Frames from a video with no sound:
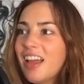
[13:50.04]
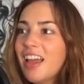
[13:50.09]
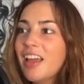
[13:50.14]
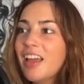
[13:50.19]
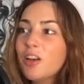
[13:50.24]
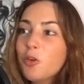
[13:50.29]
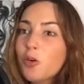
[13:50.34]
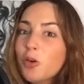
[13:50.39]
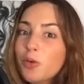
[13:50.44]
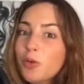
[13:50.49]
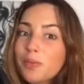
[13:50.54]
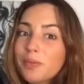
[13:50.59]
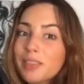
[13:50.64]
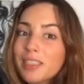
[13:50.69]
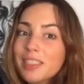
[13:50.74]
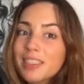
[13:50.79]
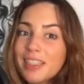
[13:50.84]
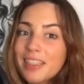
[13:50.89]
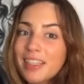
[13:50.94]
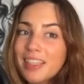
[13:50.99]
And or
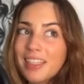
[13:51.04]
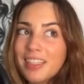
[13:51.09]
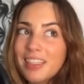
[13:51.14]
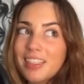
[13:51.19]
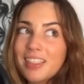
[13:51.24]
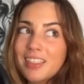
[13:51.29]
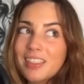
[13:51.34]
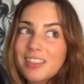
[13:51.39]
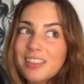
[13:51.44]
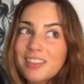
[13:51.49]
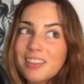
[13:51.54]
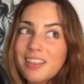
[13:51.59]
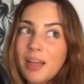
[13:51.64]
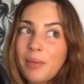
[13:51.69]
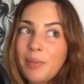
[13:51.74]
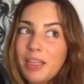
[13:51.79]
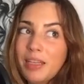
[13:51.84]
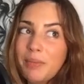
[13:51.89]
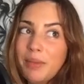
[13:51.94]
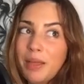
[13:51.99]
just like he just
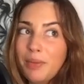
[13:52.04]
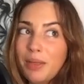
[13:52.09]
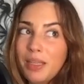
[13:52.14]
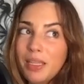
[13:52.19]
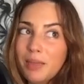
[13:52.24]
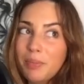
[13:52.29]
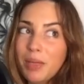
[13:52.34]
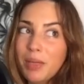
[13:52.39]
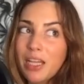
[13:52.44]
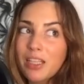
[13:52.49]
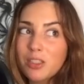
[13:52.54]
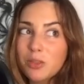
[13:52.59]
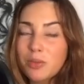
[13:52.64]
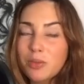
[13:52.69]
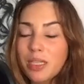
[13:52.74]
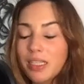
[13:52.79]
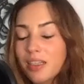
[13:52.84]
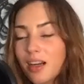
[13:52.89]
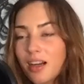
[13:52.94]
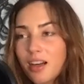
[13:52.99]
I mean, maybe he passed
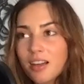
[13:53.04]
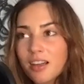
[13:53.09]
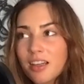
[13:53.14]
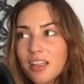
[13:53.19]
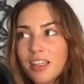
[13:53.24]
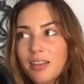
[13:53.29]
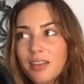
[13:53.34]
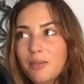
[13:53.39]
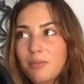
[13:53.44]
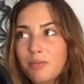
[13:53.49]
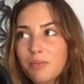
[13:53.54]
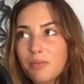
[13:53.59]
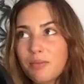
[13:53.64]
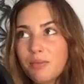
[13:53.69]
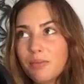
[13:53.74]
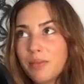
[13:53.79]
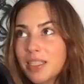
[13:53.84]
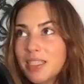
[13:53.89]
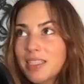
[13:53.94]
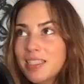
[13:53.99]
away young and he
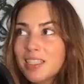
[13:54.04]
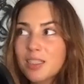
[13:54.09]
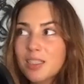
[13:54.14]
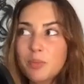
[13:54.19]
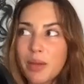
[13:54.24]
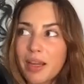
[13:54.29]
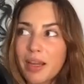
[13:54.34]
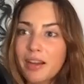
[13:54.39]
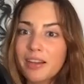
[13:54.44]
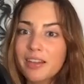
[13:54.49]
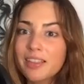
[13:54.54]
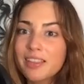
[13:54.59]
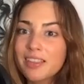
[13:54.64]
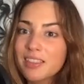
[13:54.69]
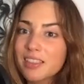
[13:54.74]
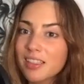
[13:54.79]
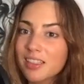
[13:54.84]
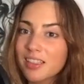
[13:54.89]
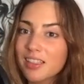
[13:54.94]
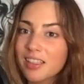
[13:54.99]
missed his
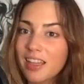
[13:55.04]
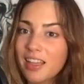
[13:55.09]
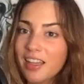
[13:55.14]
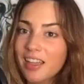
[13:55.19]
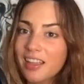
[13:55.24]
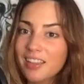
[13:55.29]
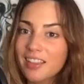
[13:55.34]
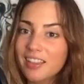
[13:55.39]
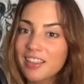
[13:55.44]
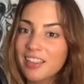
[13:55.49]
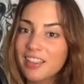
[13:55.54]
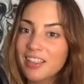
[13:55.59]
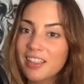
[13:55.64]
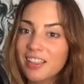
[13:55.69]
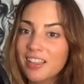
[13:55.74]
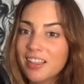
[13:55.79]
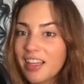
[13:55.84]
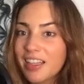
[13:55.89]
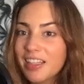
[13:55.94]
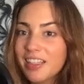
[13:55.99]
parents and yeah.
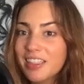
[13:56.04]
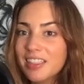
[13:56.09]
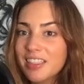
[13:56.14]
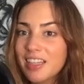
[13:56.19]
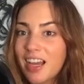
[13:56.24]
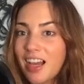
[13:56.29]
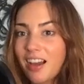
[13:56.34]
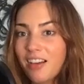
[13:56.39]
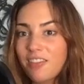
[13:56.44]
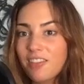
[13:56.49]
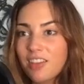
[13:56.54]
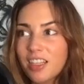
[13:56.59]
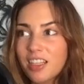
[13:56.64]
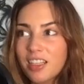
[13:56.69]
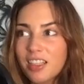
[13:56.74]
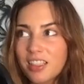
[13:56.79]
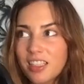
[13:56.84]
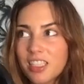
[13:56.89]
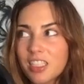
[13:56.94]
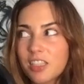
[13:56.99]
he liked
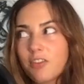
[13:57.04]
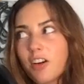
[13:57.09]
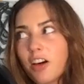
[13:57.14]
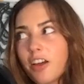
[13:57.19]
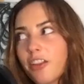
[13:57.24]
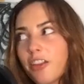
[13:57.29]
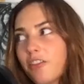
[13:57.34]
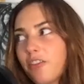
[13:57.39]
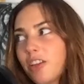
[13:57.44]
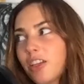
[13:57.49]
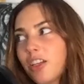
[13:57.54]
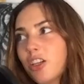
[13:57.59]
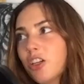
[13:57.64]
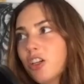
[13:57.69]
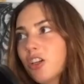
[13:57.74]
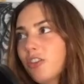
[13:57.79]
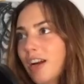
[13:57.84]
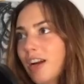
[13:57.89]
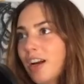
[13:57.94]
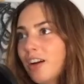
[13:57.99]
having this father
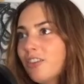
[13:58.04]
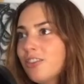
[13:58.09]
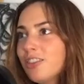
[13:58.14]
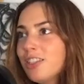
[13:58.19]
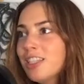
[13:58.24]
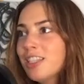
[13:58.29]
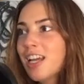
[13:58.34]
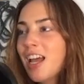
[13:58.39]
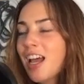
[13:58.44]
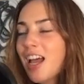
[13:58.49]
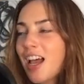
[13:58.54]
figure around.